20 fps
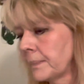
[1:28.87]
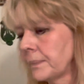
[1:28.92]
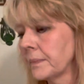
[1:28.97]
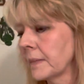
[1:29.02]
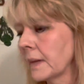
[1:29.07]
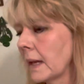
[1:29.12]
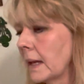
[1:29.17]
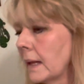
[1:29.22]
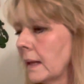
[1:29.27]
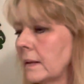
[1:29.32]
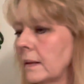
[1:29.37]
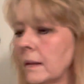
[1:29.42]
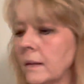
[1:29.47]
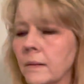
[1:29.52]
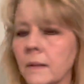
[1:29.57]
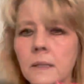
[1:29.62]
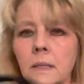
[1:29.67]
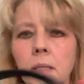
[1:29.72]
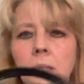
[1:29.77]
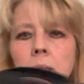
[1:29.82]
and then
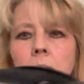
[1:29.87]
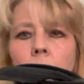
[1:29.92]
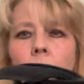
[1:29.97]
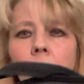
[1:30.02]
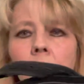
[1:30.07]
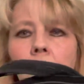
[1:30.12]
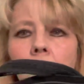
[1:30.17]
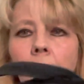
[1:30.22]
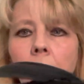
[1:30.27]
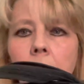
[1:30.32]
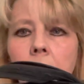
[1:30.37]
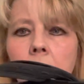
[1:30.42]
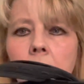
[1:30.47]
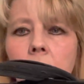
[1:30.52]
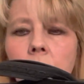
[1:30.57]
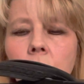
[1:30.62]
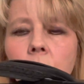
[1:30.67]
this is the one that has